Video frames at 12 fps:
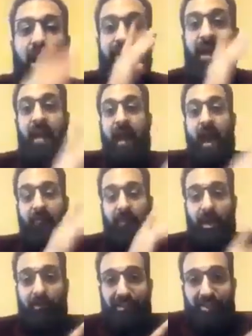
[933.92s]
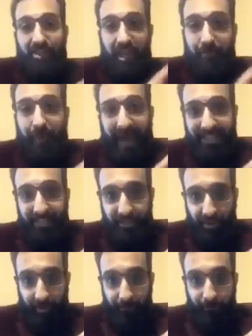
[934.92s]
to God, if a Christian
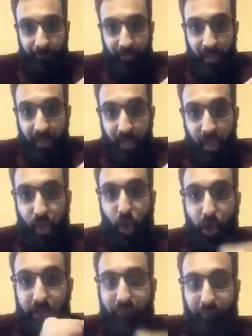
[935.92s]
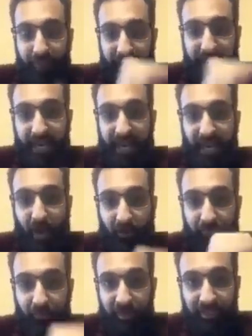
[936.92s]
pastor called for the killing
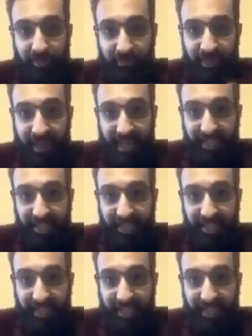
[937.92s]
of Muslims in